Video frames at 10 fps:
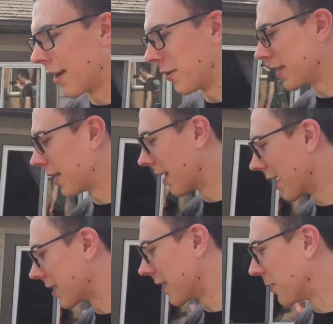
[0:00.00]
I know. You said it
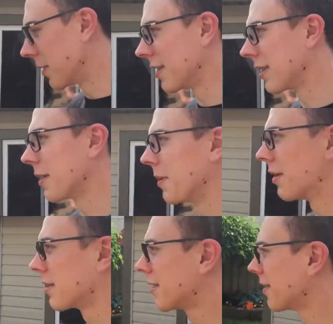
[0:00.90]
last time. Do you want to say something
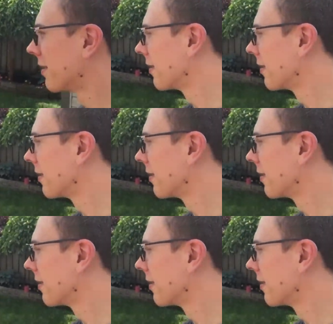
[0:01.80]
else?